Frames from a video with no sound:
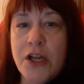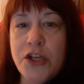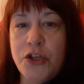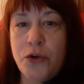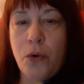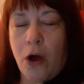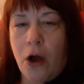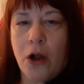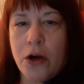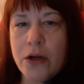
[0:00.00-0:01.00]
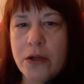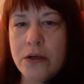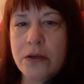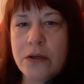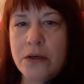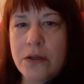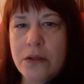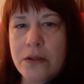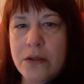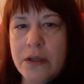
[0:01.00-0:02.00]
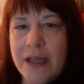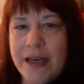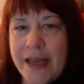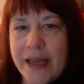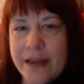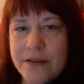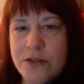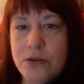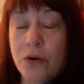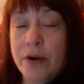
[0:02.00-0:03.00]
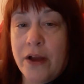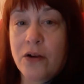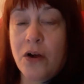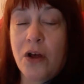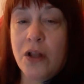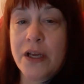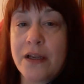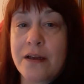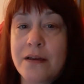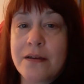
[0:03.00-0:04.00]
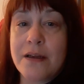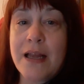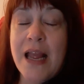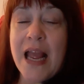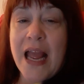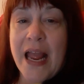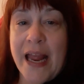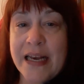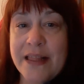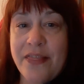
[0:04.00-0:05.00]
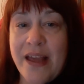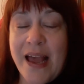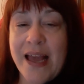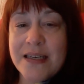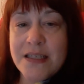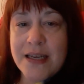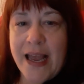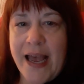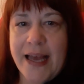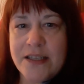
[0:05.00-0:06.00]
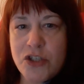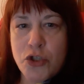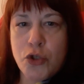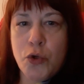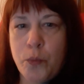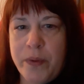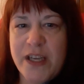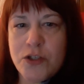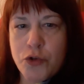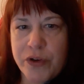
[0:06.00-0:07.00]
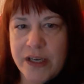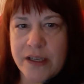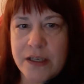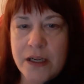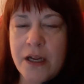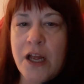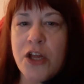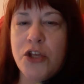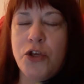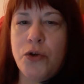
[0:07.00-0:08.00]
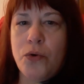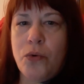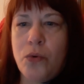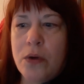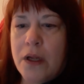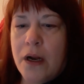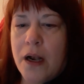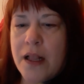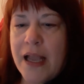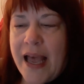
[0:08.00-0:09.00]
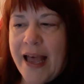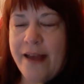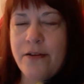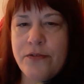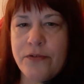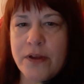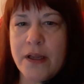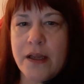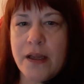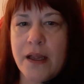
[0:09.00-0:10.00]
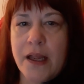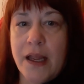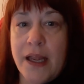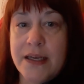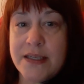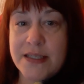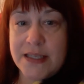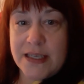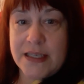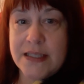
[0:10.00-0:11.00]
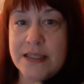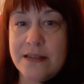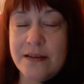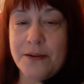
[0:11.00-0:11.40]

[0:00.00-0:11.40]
You are an addict or an alcoholic. And that has to be treated. You have a disease.